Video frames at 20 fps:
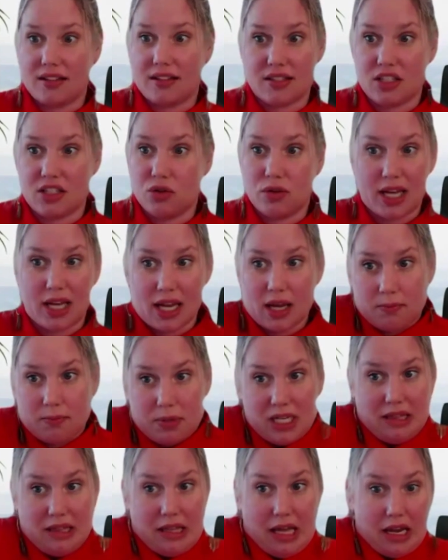you can't
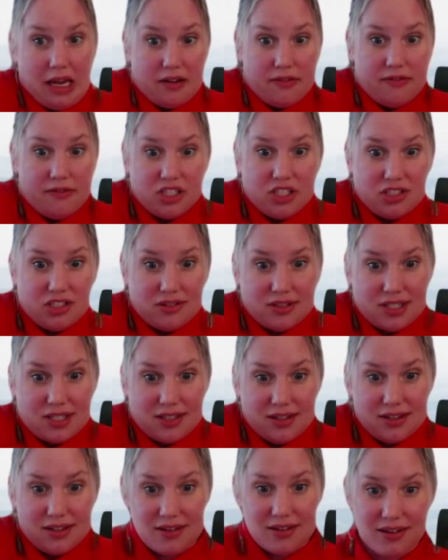beat that efficiency.